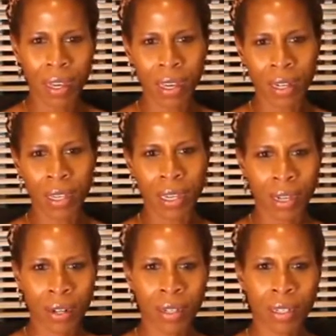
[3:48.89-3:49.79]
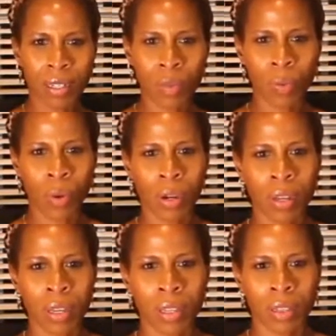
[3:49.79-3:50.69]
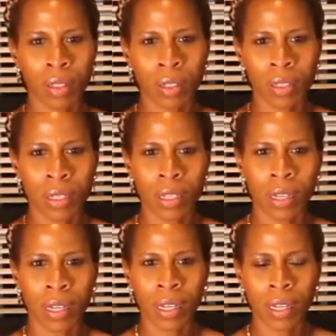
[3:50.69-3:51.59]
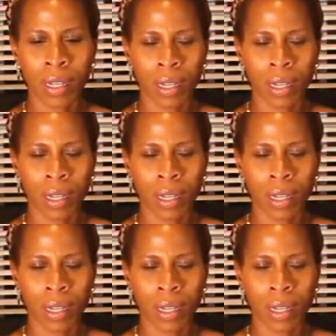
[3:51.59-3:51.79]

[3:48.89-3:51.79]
And here is what it looks like.